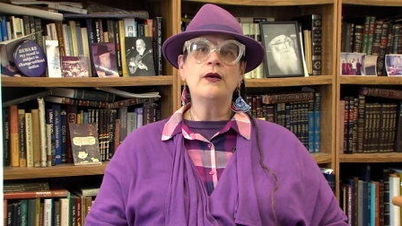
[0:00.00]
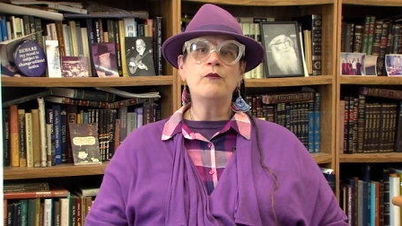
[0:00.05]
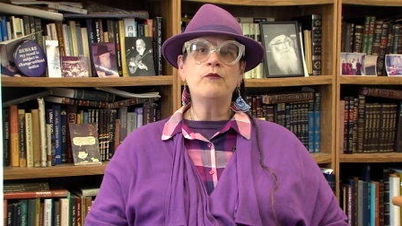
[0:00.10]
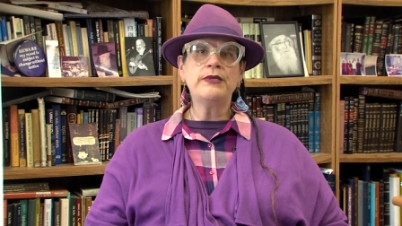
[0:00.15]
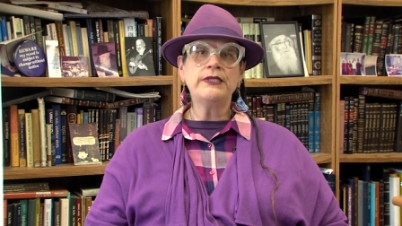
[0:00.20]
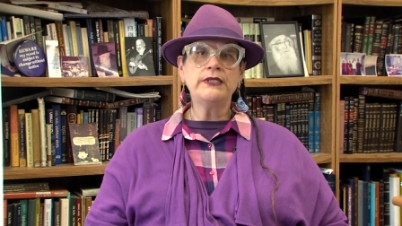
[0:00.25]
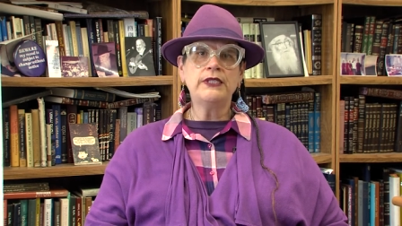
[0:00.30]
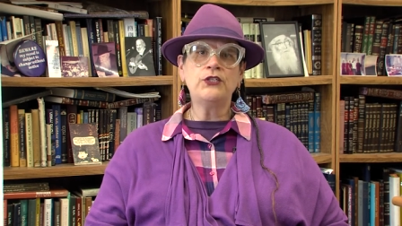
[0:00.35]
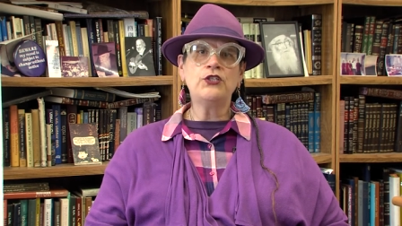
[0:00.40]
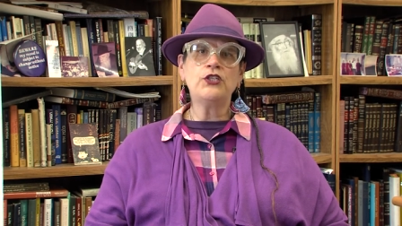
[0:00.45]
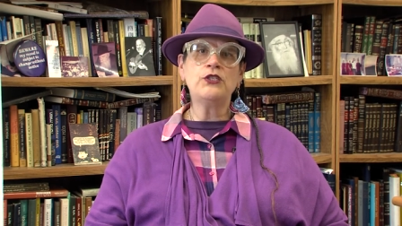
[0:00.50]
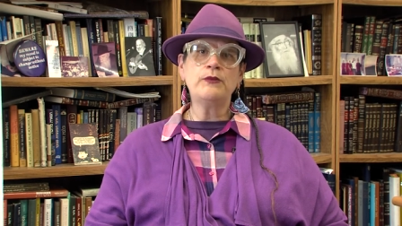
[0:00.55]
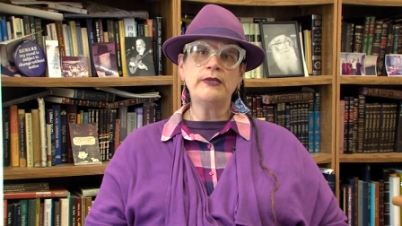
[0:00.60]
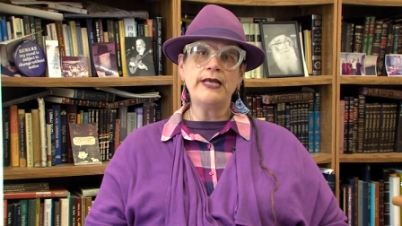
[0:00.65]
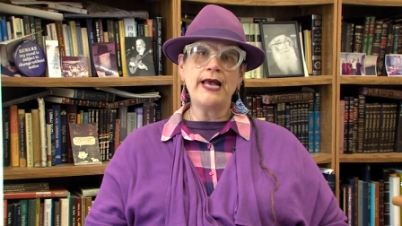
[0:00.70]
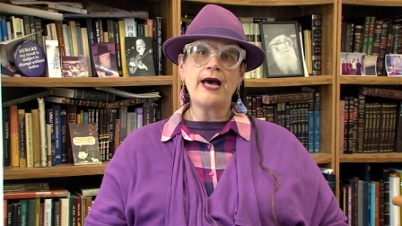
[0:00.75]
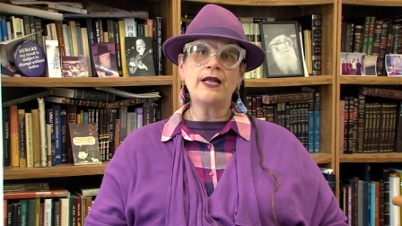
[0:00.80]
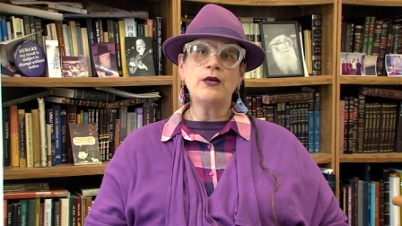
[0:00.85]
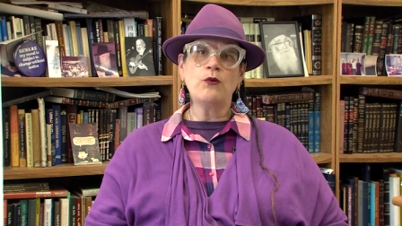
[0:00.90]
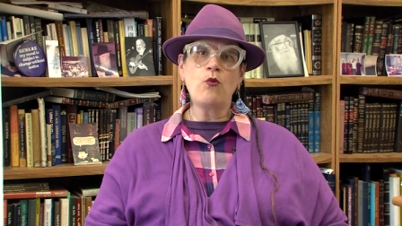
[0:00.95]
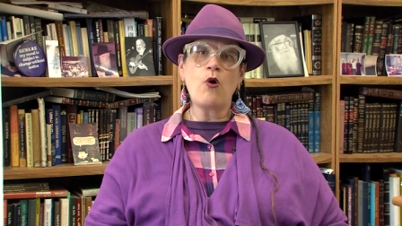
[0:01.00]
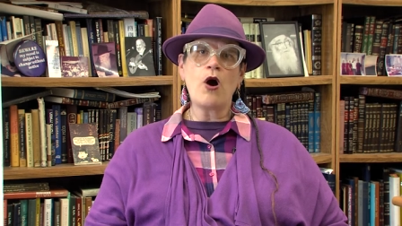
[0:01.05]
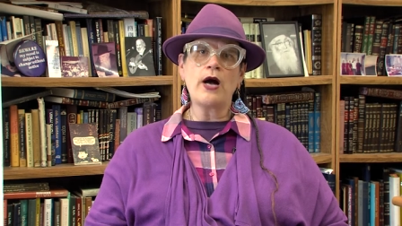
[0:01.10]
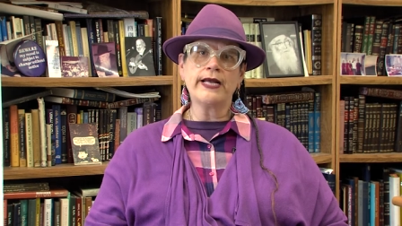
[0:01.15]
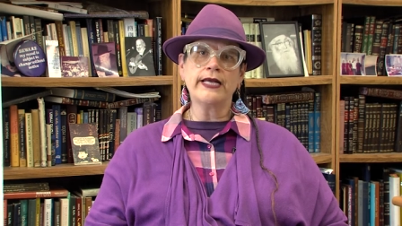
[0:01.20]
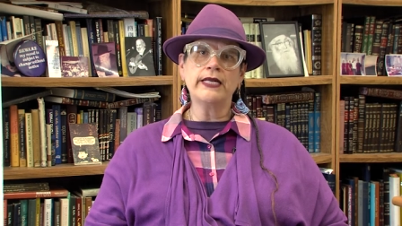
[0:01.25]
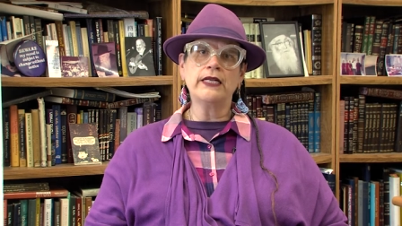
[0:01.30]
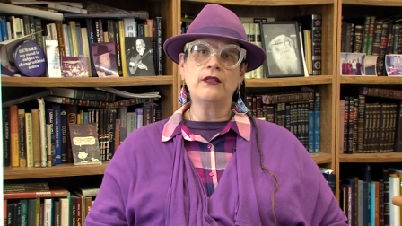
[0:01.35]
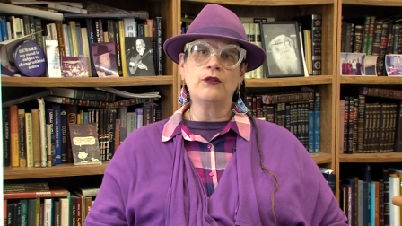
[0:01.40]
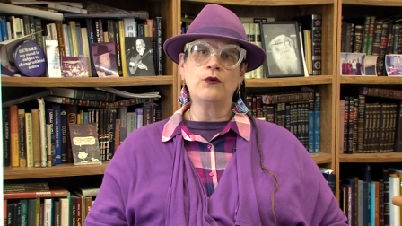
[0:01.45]
but teaches me how to
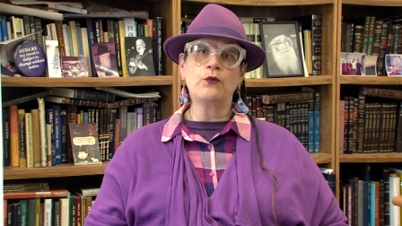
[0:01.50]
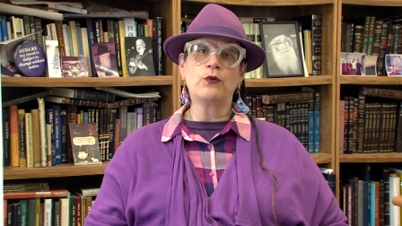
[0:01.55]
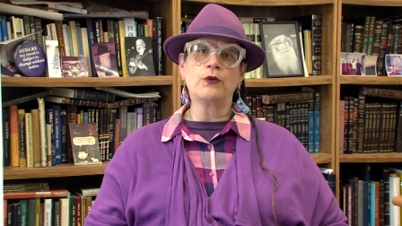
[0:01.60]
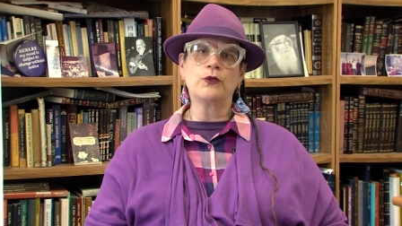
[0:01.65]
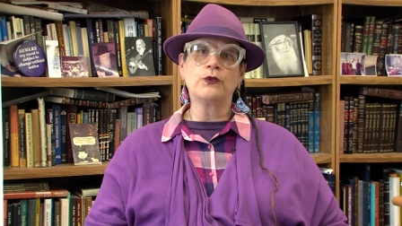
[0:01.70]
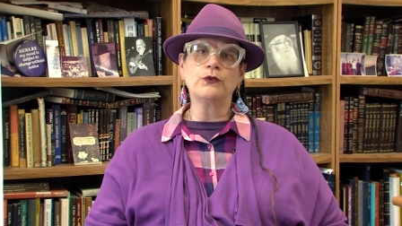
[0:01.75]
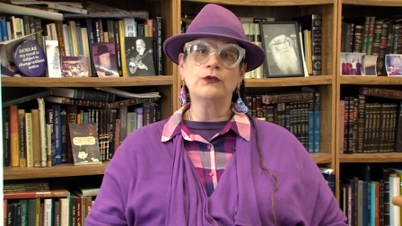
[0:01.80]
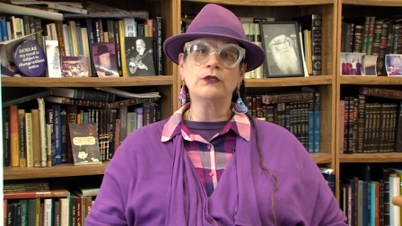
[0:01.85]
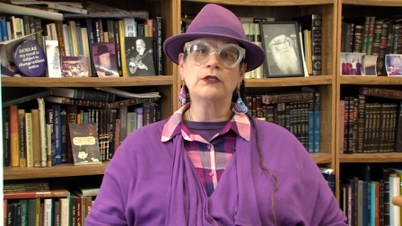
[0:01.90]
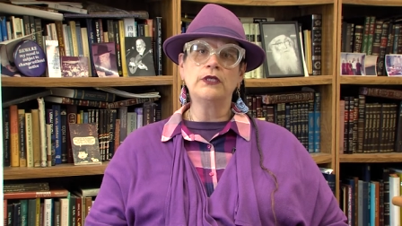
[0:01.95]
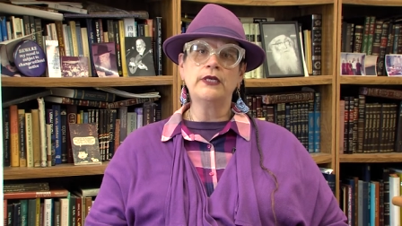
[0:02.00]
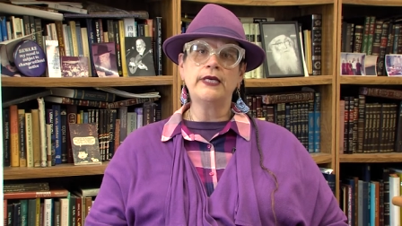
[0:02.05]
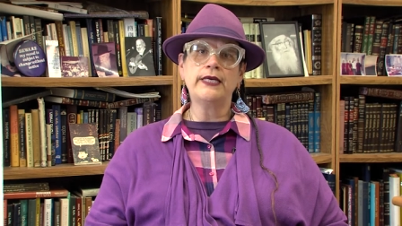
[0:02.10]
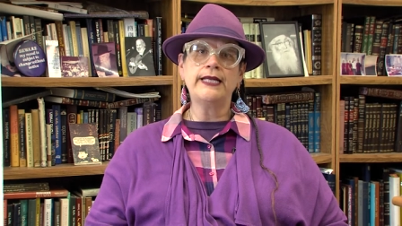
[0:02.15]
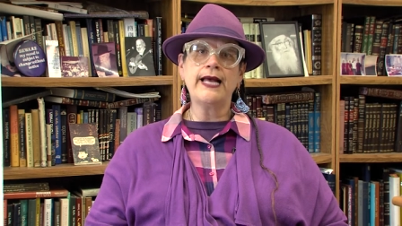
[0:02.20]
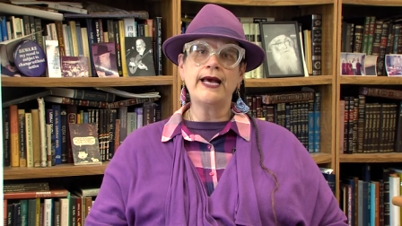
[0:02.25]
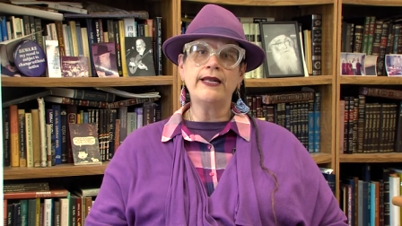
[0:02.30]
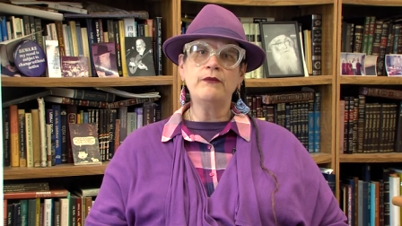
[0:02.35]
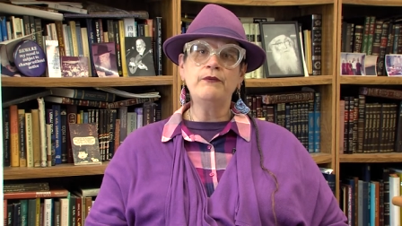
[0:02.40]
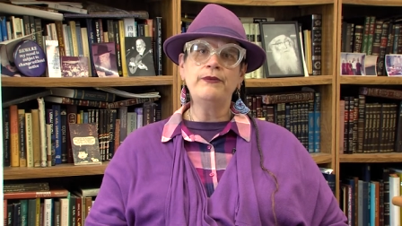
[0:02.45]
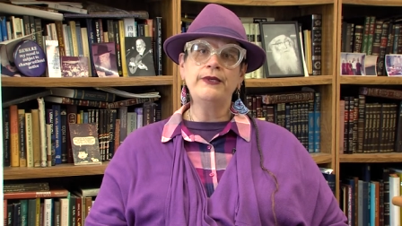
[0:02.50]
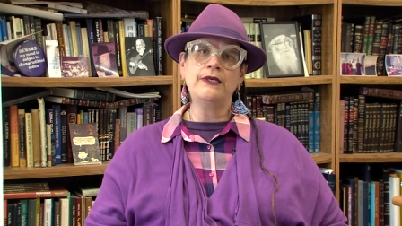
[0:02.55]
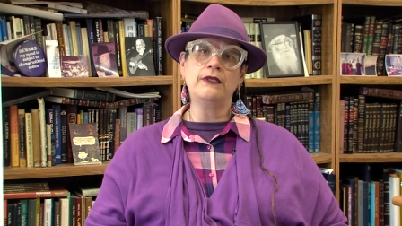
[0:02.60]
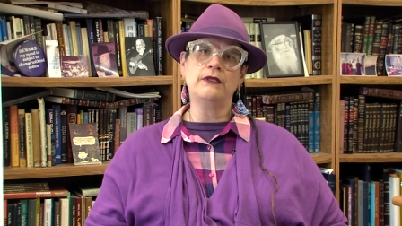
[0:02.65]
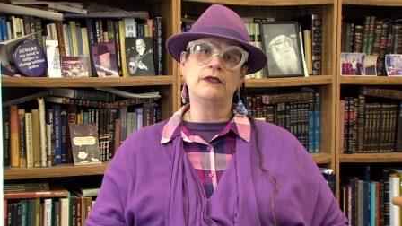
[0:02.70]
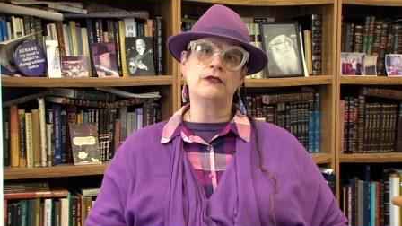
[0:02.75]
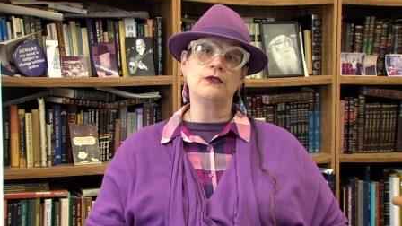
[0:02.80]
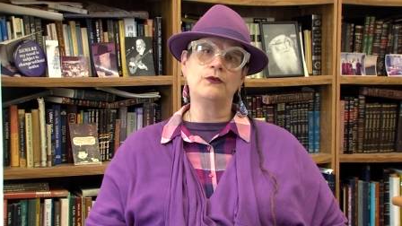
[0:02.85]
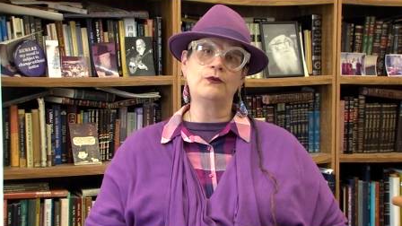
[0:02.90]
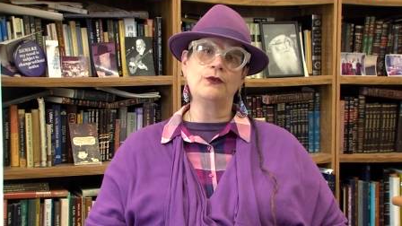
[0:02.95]
walk in the world and how to be in
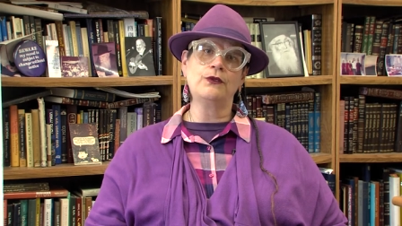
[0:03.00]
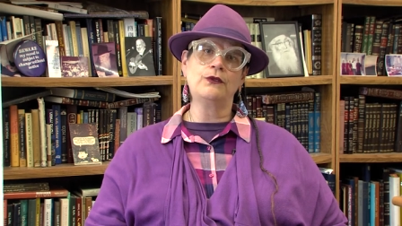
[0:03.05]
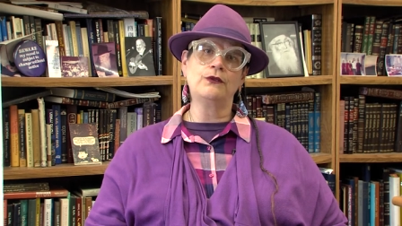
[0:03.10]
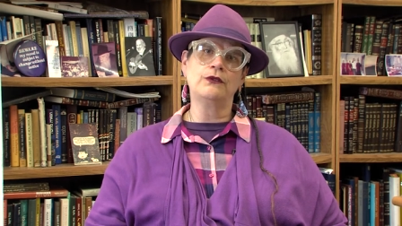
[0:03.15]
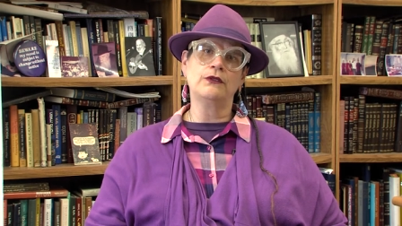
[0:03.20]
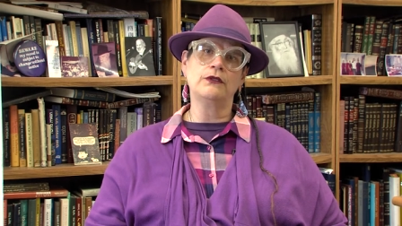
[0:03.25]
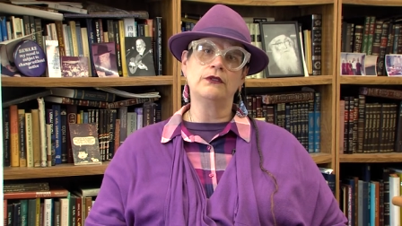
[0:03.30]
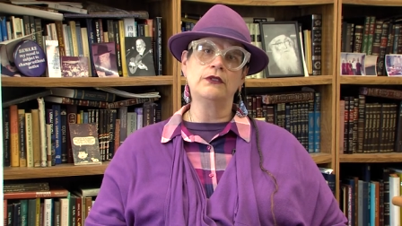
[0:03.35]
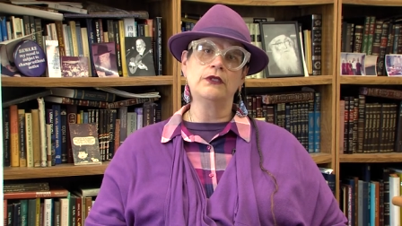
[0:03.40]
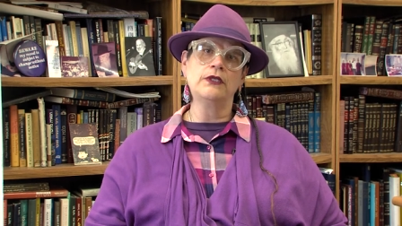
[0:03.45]
this world.